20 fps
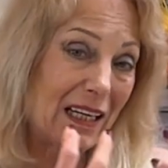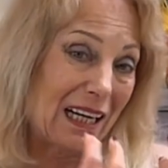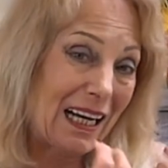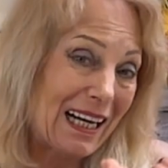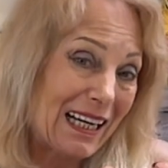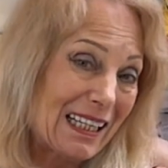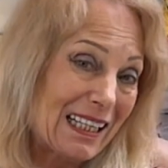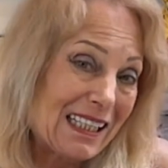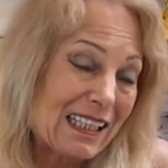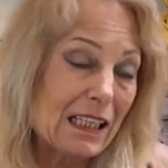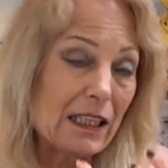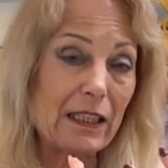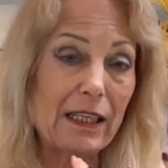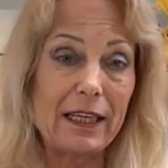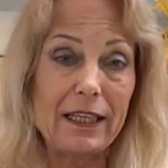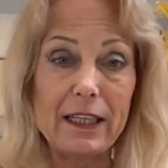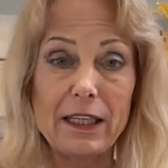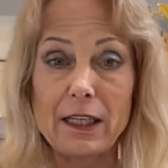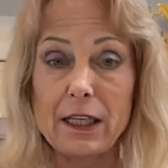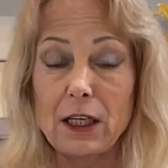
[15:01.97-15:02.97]
and
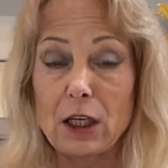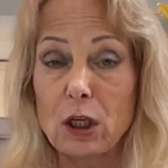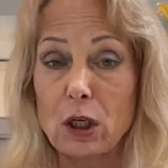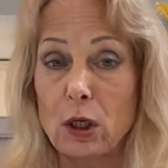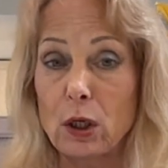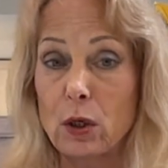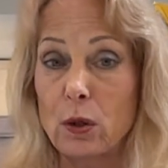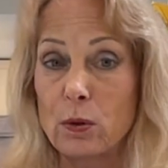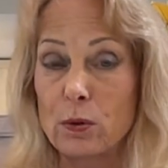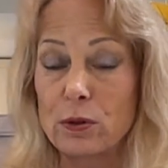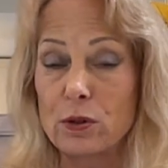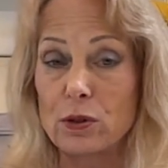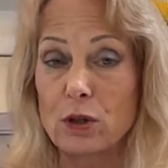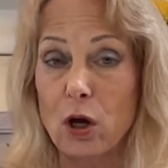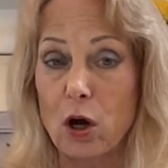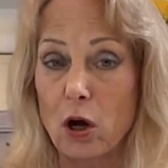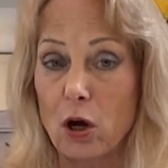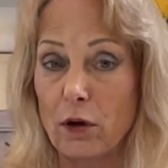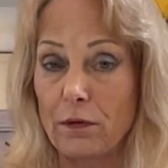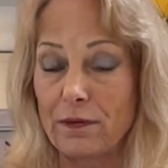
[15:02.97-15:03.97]
isolated and closed
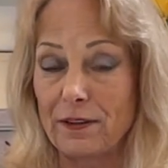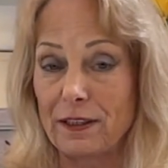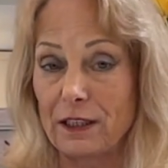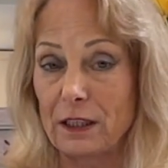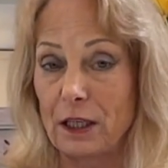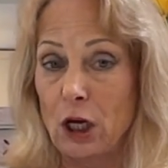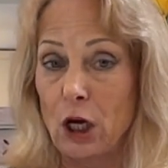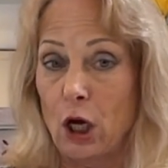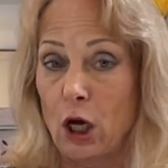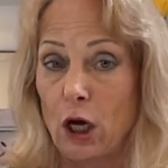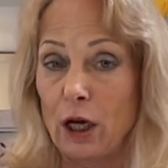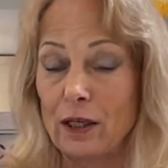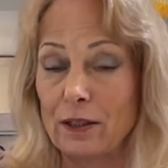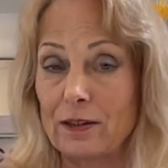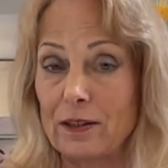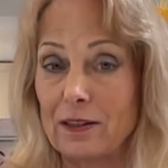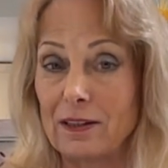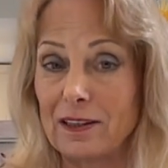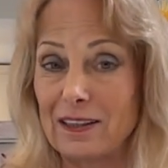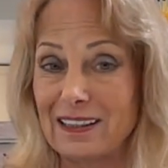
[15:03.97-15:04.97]
off and uh,
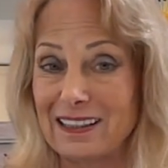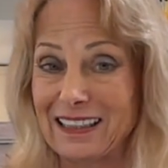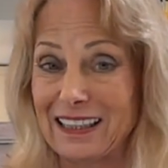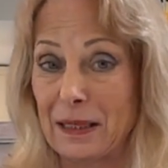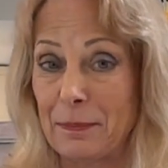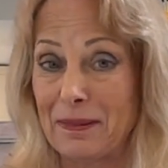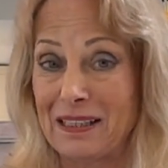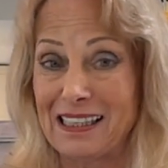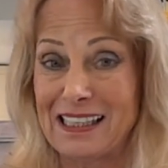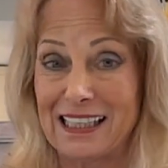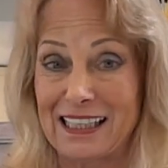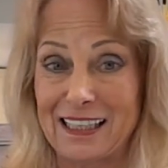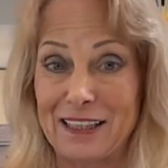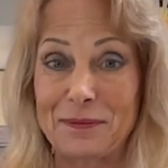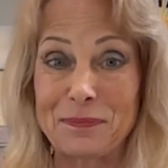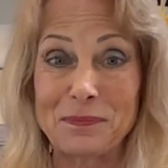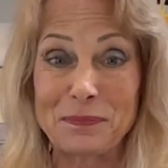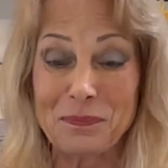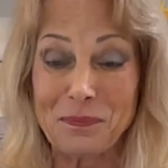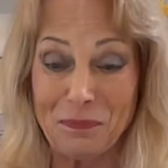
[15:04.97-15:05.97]
limited.
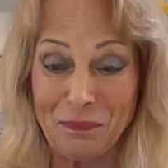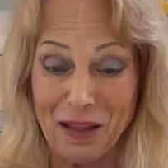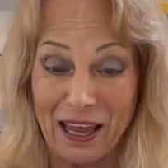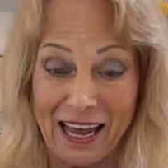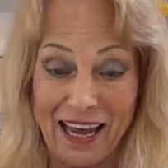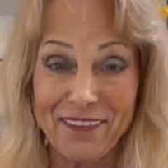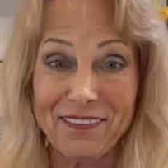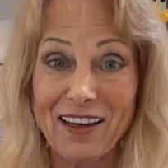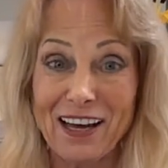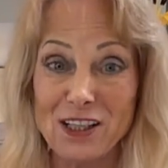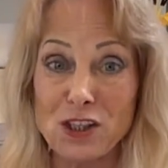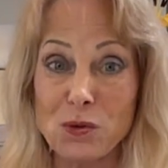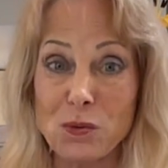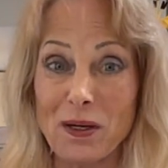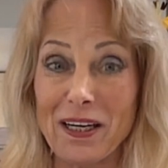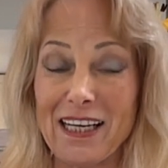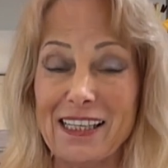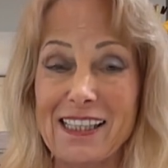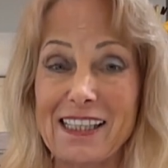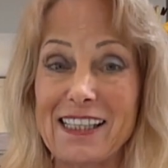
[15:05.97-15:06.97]
And that's
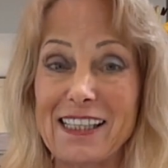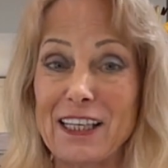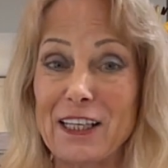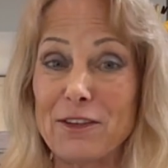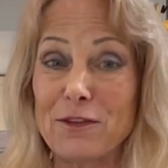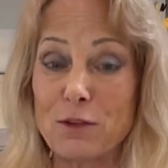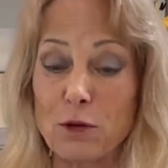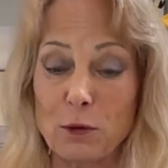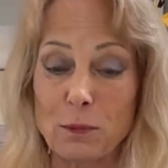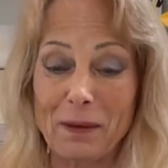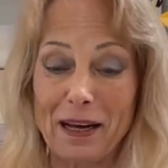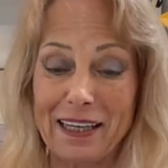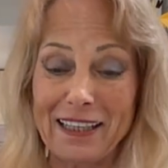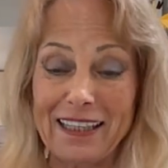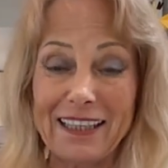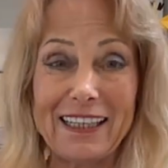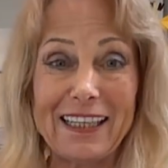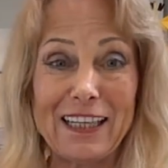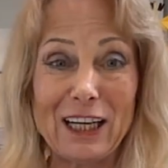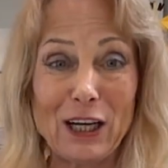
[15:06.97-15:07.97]
what I see for my
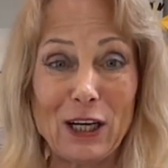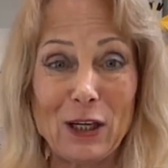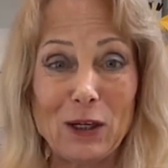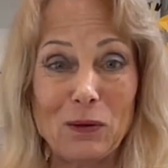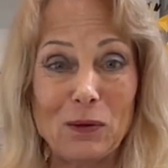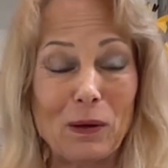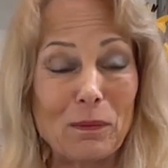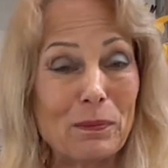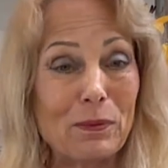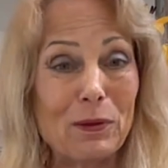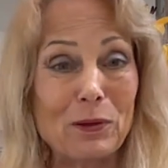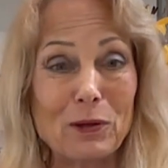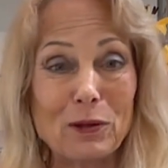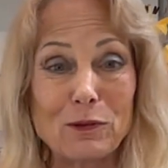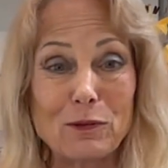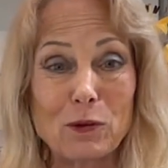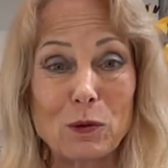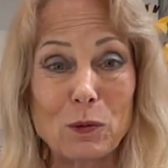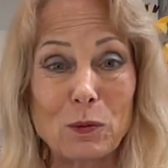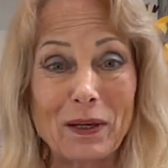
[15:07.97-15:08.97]
Leo, a
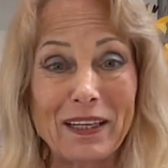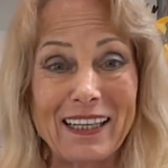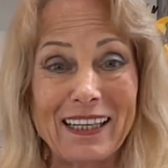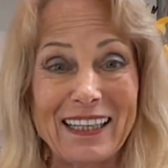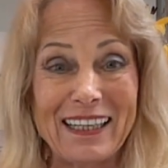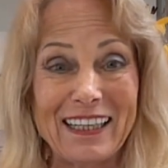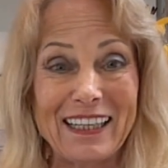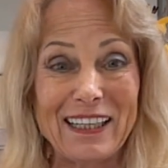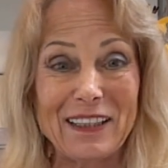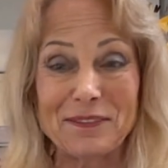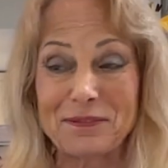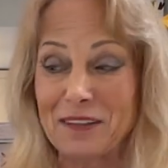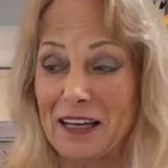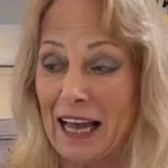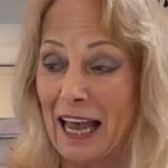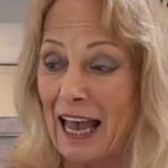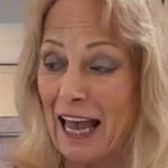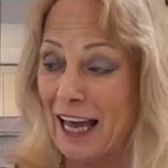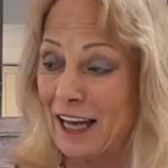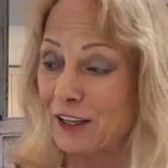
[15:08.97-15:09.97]
beautiful reading.
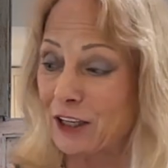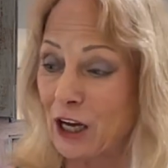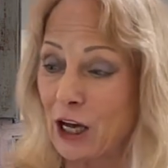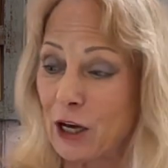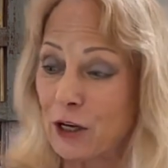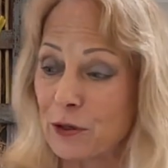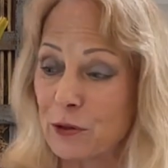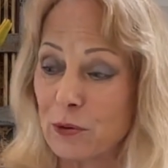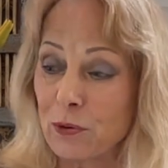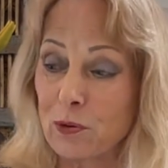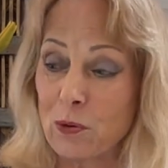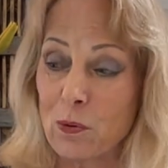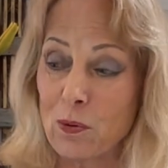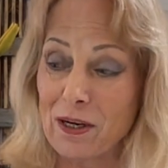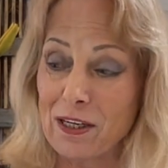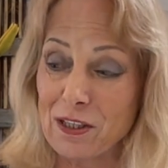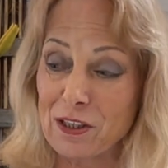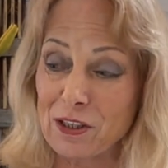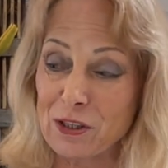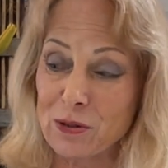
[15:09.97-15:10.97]
And you're
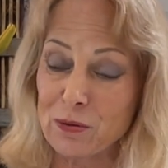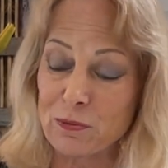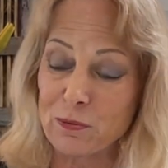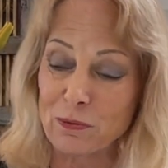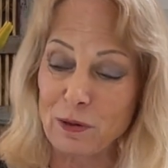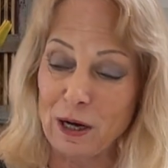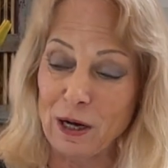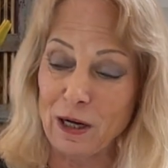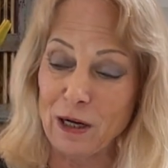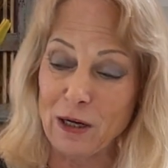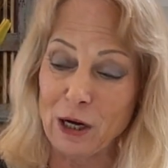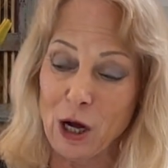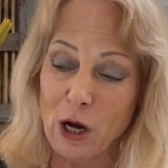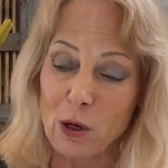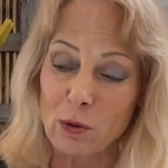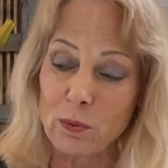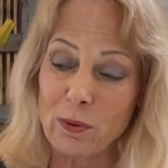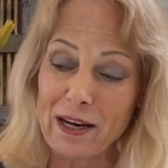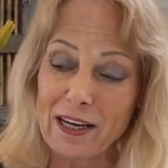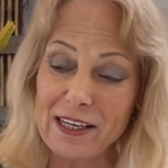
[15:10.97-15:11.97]
going to uh,
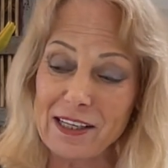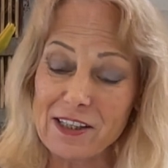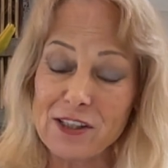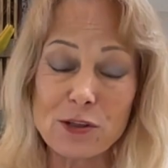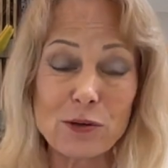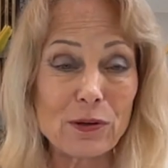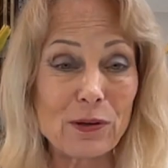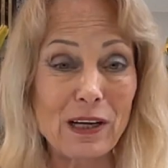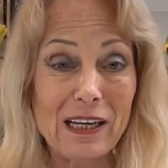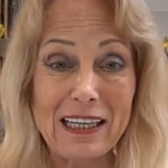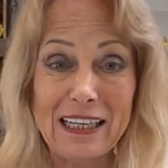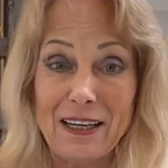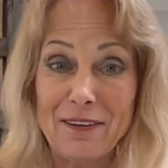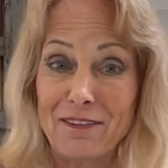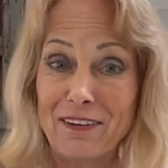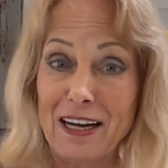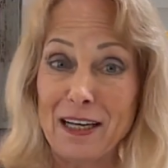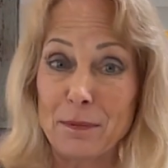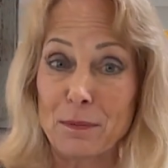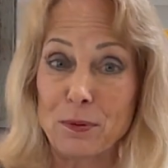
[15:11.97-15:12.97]
raise your
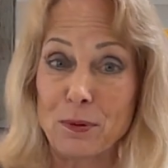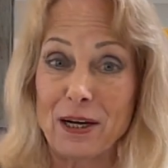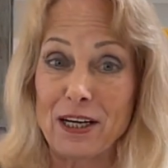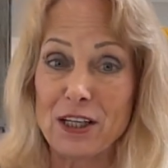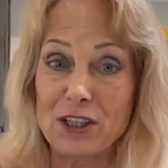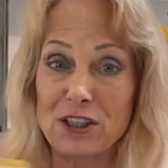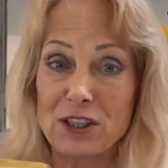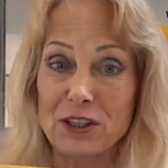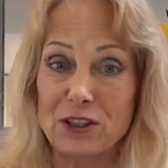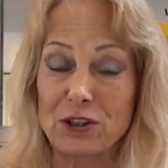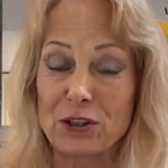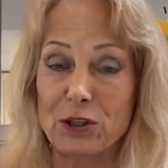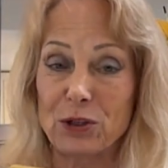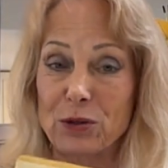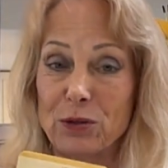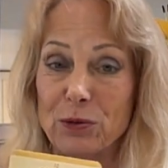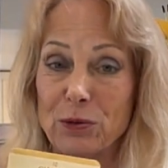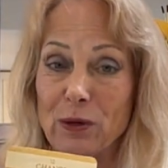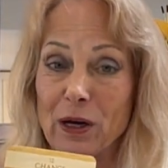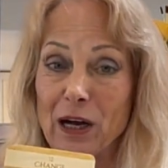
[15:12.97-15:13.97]
vibration
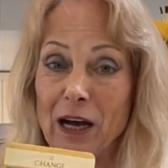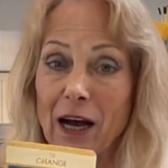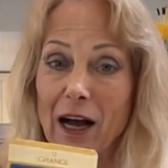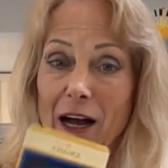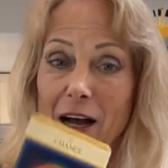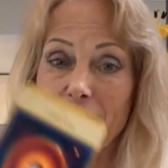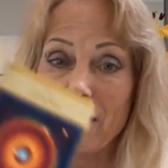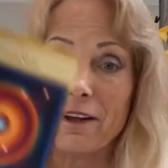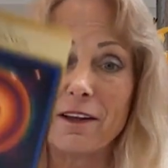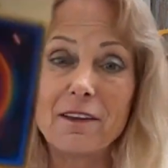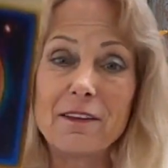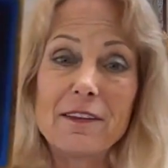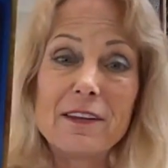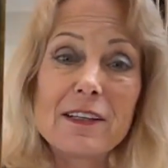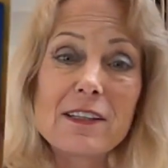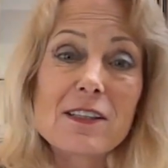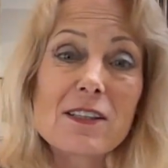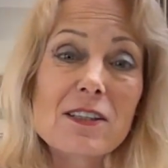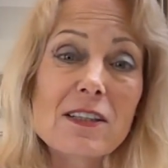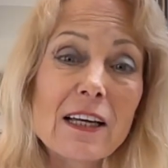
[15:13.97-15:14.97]
to uh,
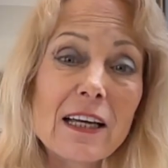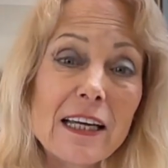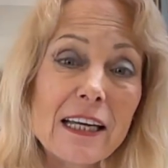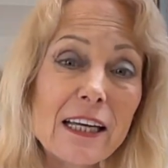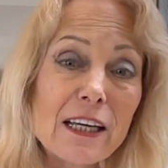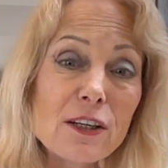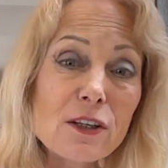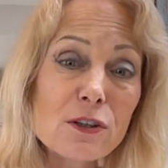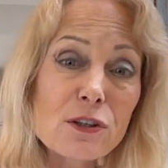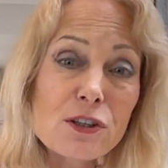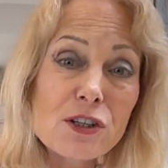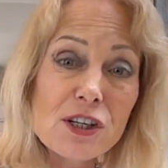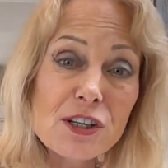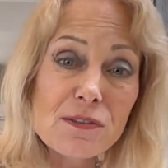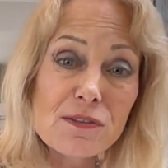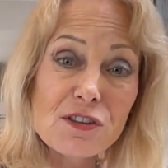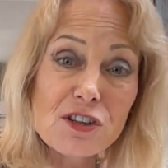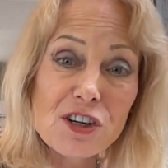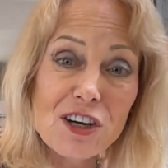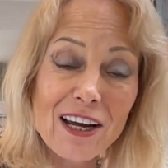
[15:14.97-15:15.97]
this energy
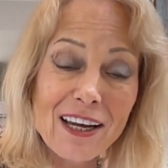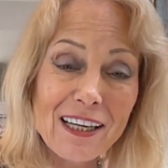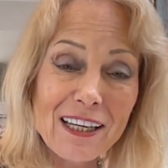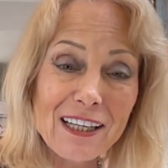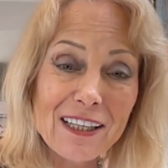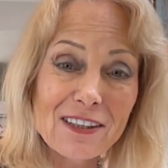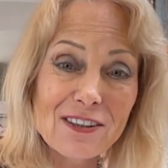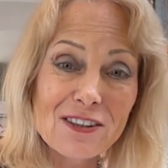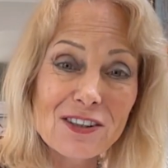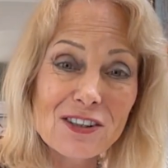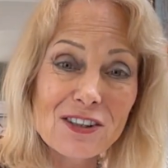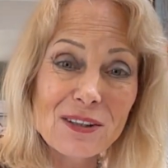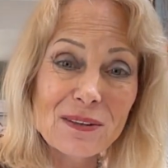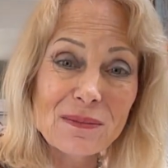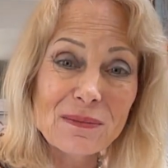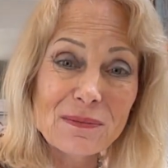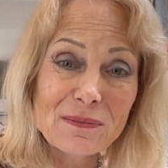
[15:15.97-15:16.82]
of change